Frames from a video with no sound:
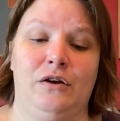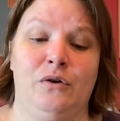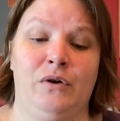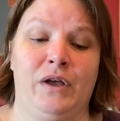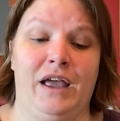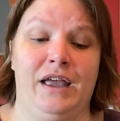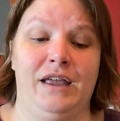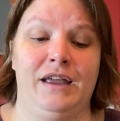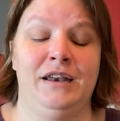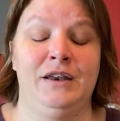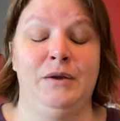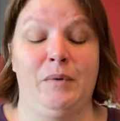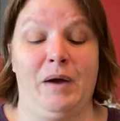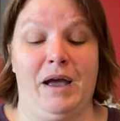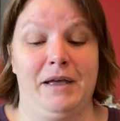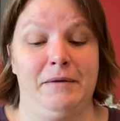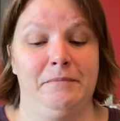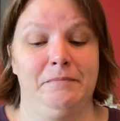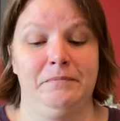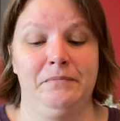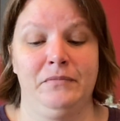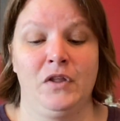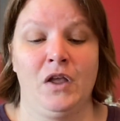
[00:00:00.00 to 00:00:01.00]
Okay,
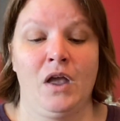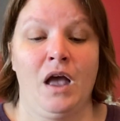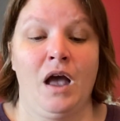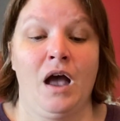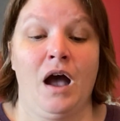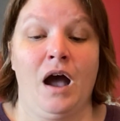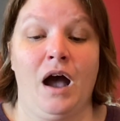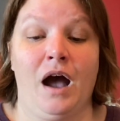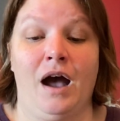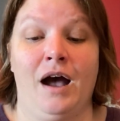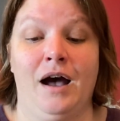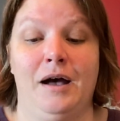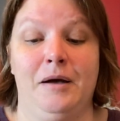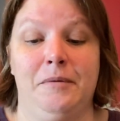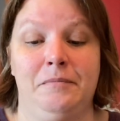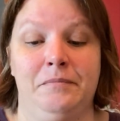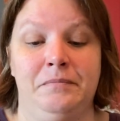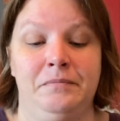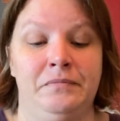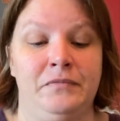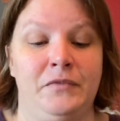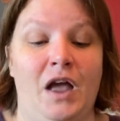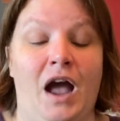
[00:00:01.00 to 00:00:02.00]
anyway,
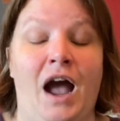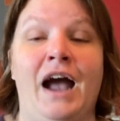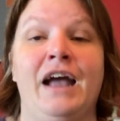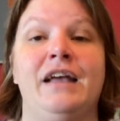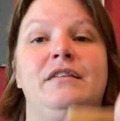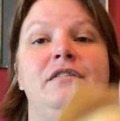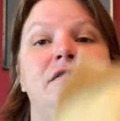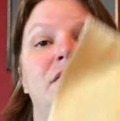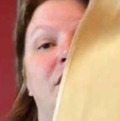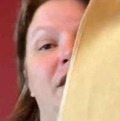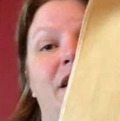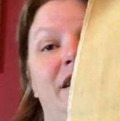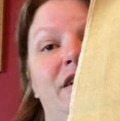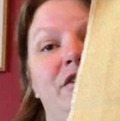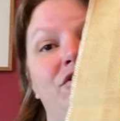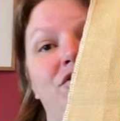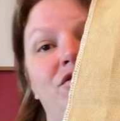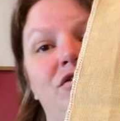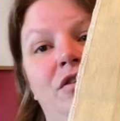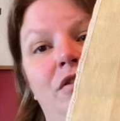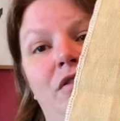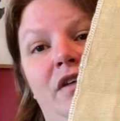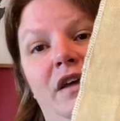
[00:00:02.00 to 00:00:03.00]
I
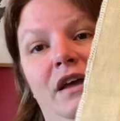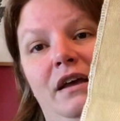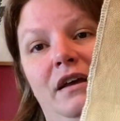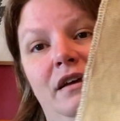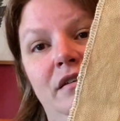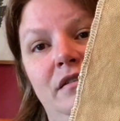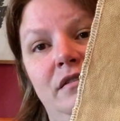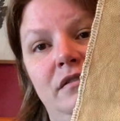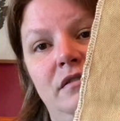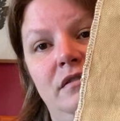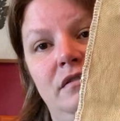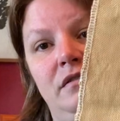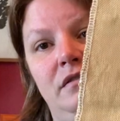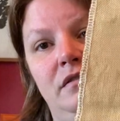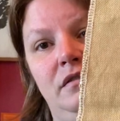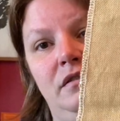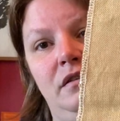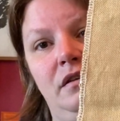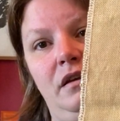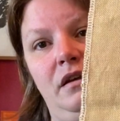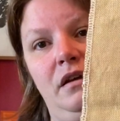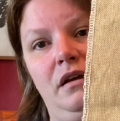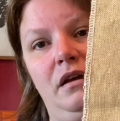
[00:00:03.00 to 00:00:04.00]
stitched
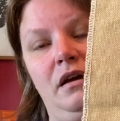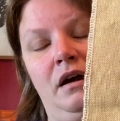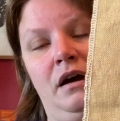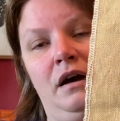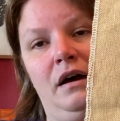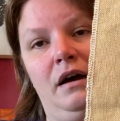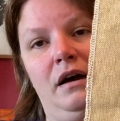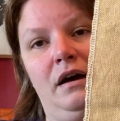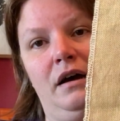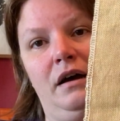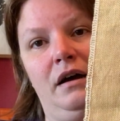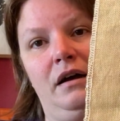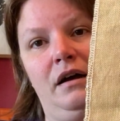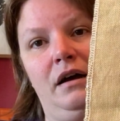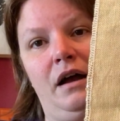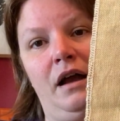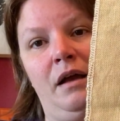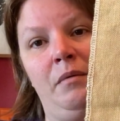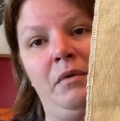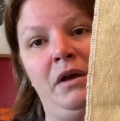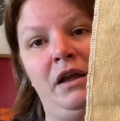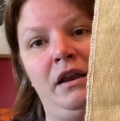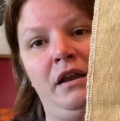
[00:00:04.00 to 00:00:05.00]
this,
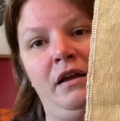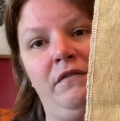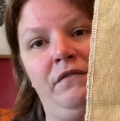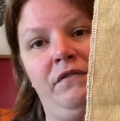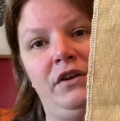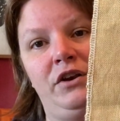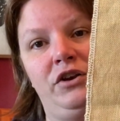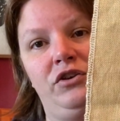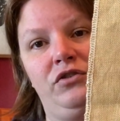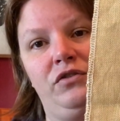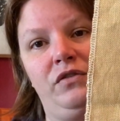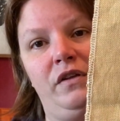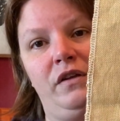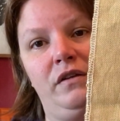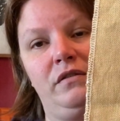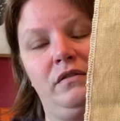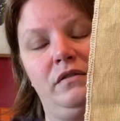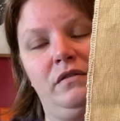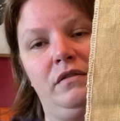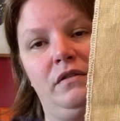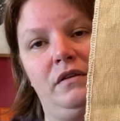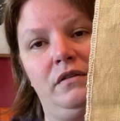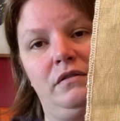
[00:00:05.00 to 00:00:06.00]
I might have finished
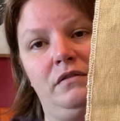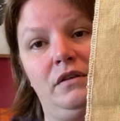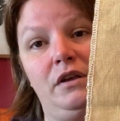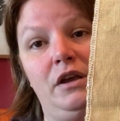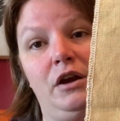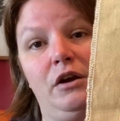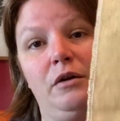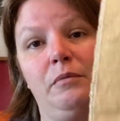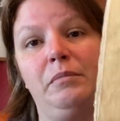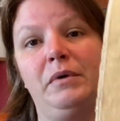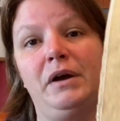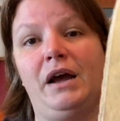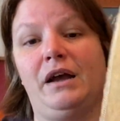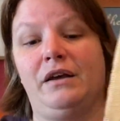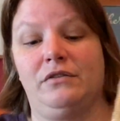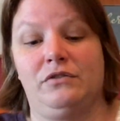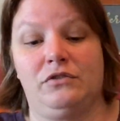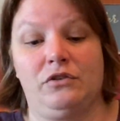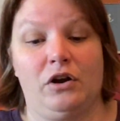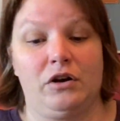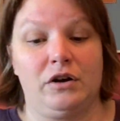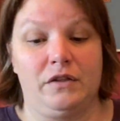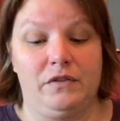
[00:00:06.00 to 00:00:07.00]
this year, but I
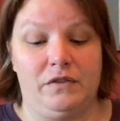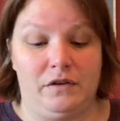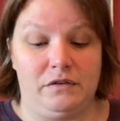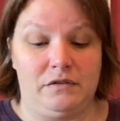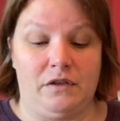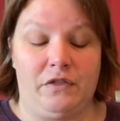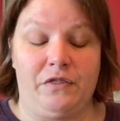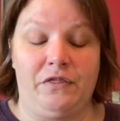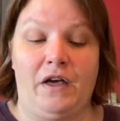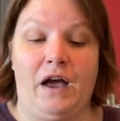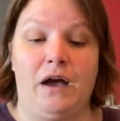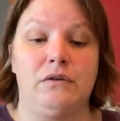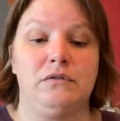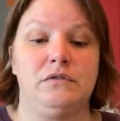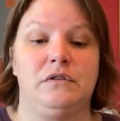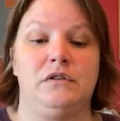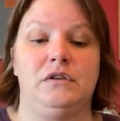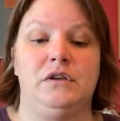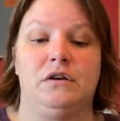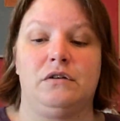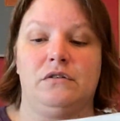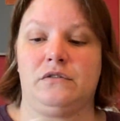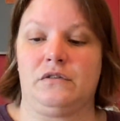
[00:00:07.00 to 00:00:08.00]
started this
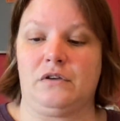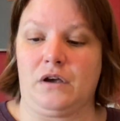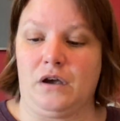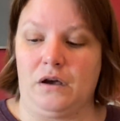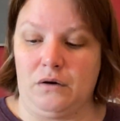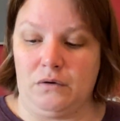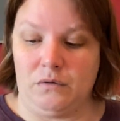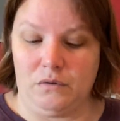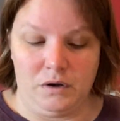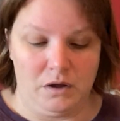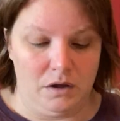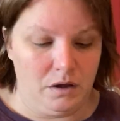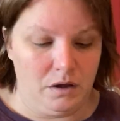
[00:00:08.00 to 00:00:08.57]
1,000 years ago.